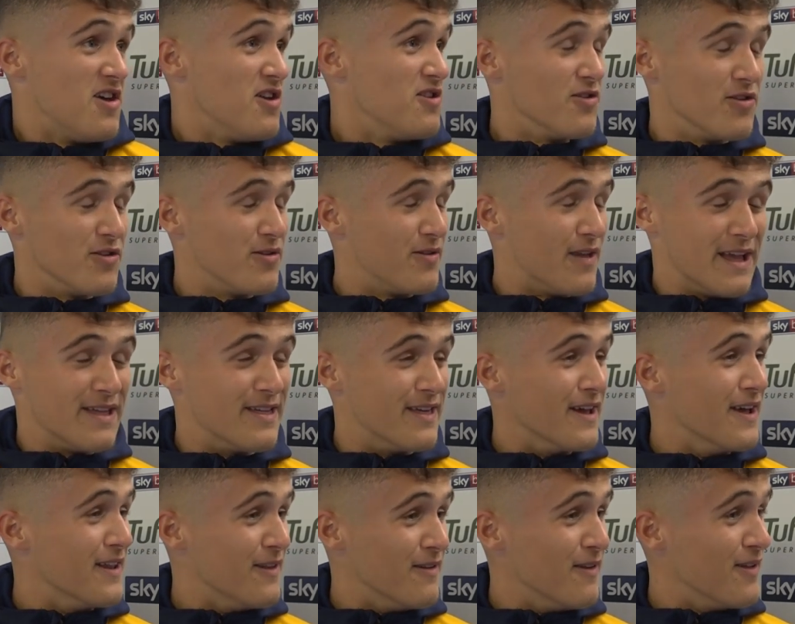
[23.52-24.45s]
just hit
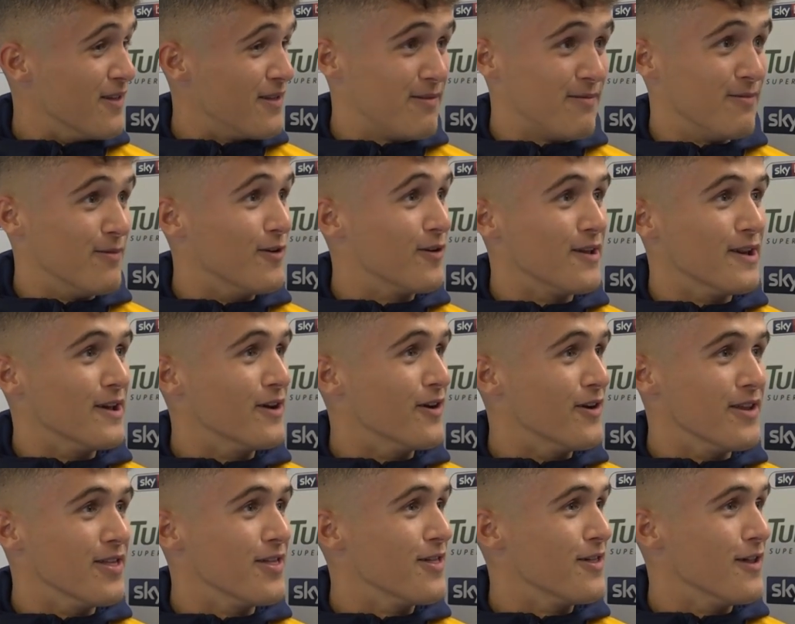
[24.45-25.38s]
it, and it's luckily
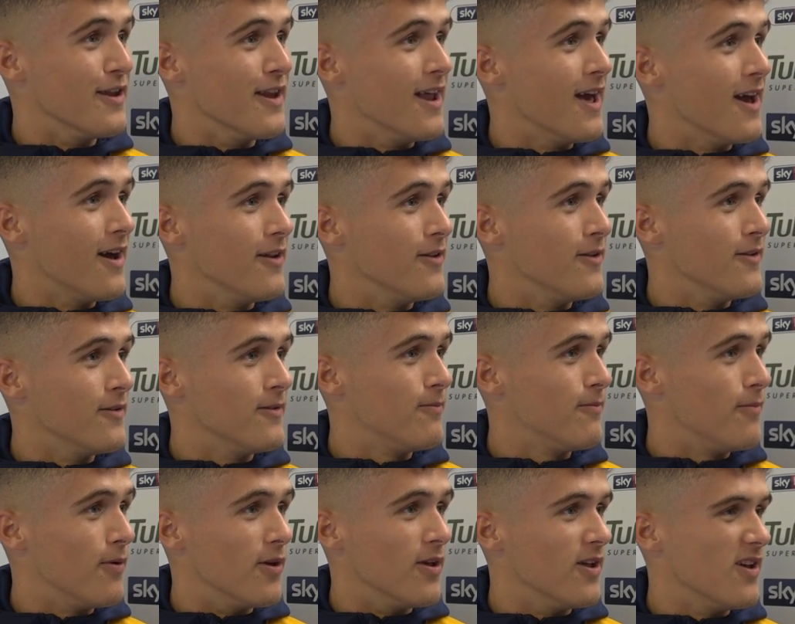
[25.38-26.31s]
gone into the net.
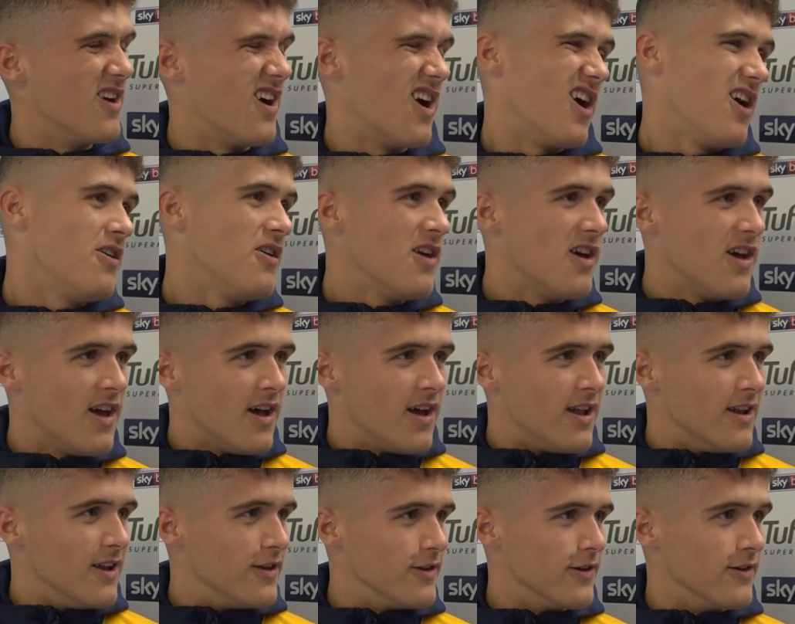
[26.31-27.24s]
But
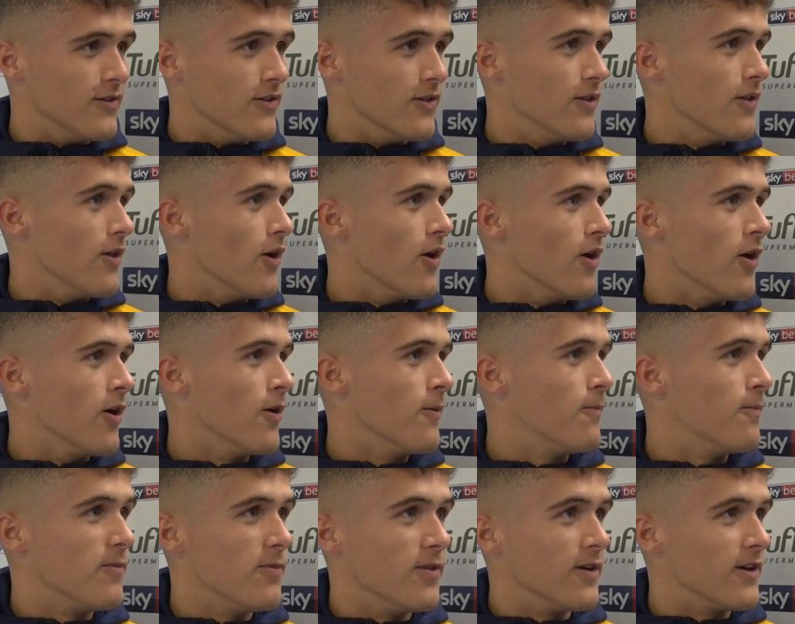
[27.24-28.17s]
listen, the
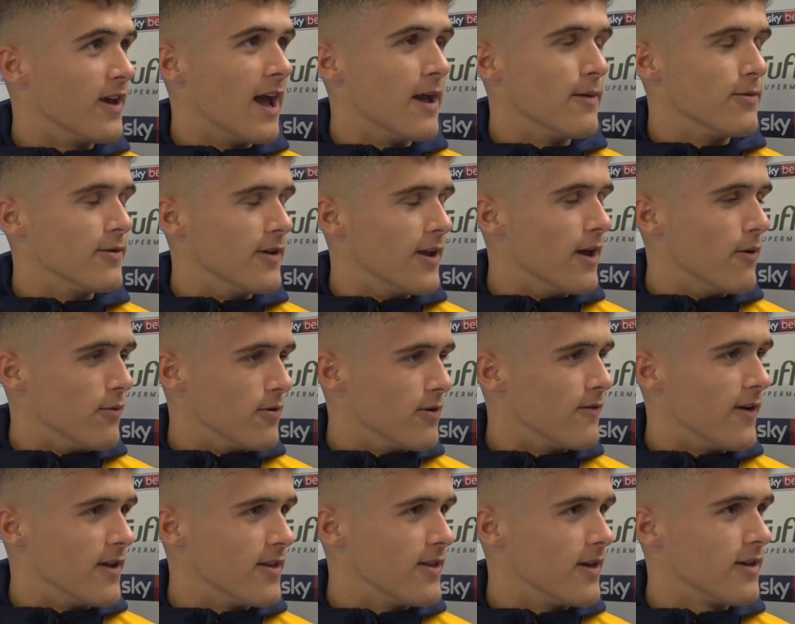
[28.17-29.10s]
game today was a
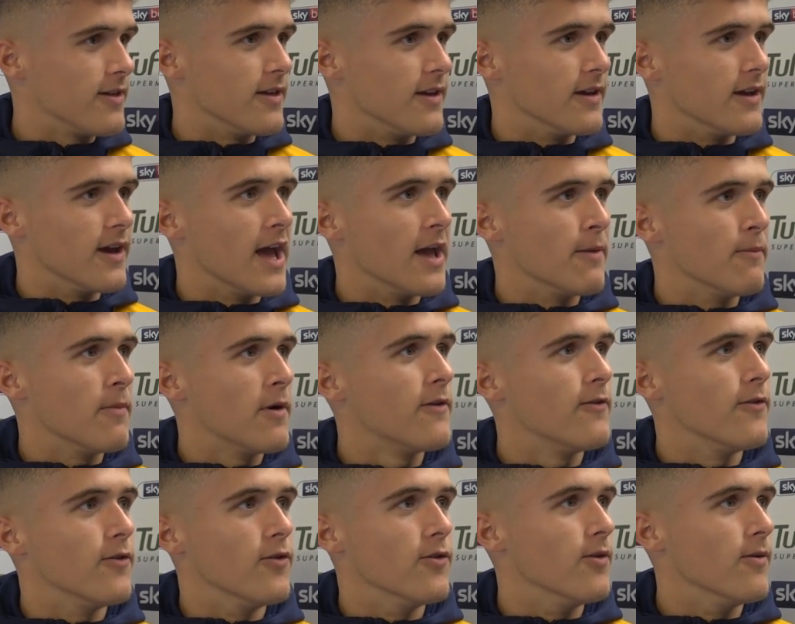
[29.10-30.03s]
fantastic game.
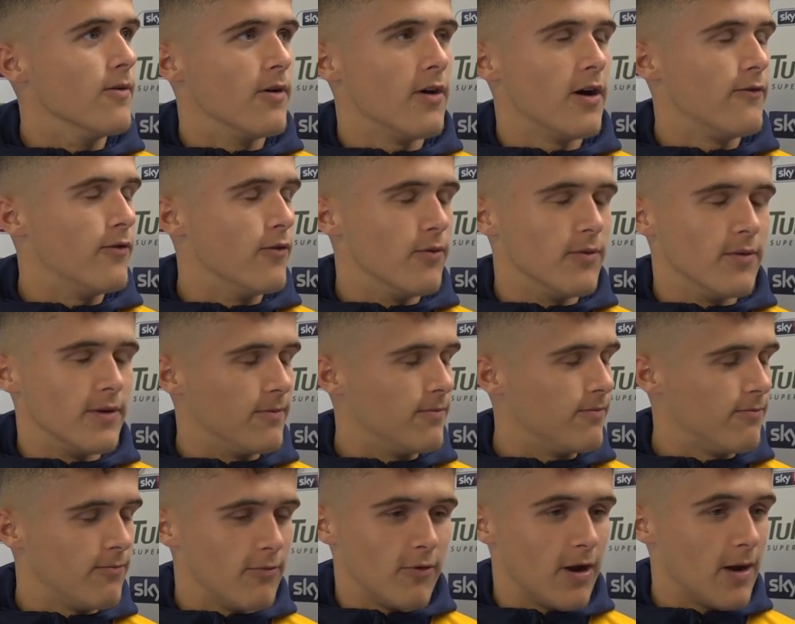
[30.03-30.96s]
I thought we
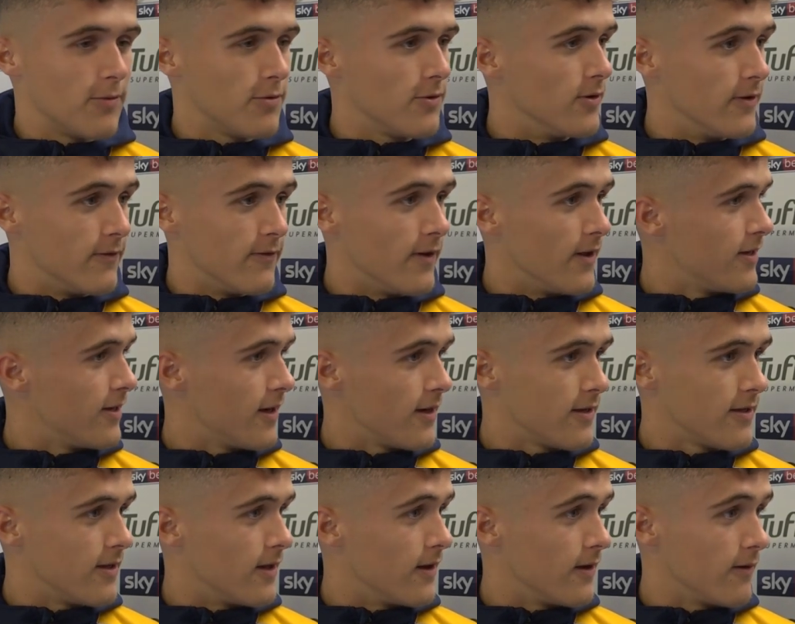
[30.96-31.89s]
were absolutely
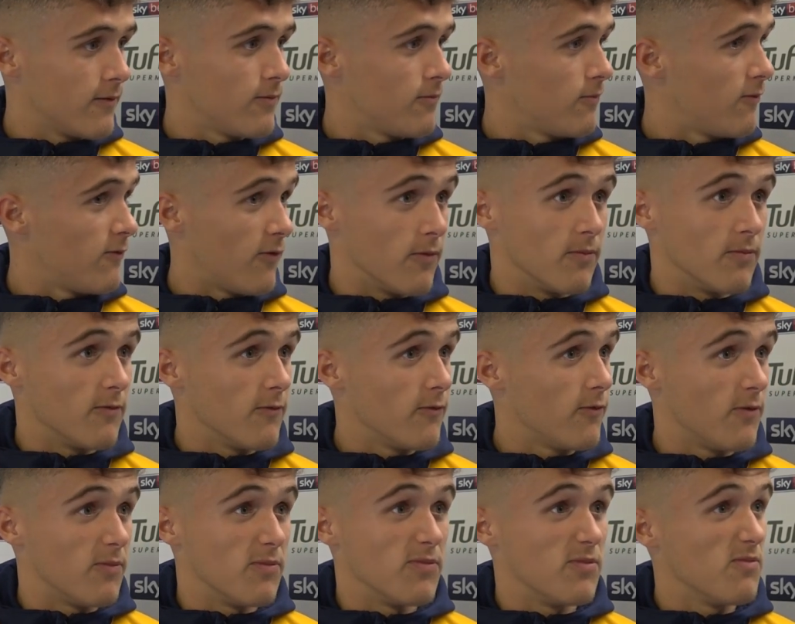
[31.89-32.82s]
fantastic
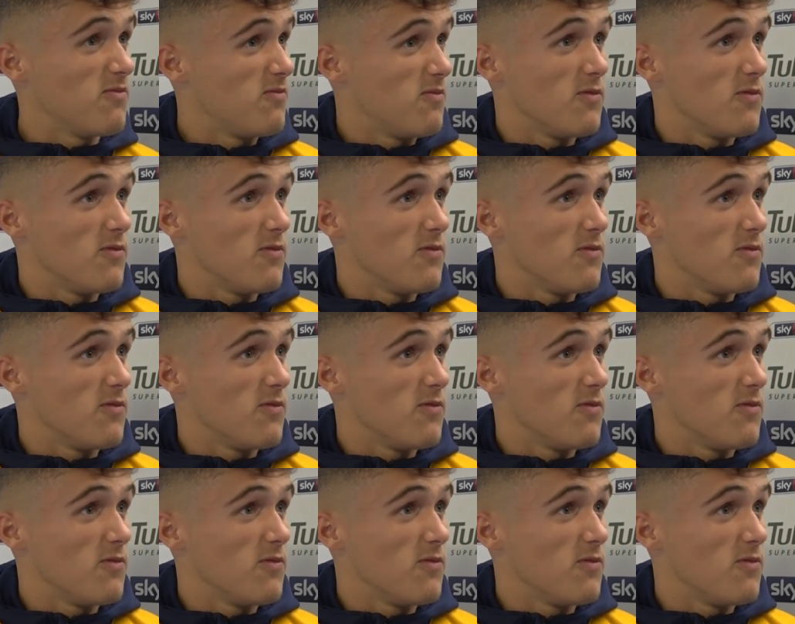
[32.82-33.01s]
from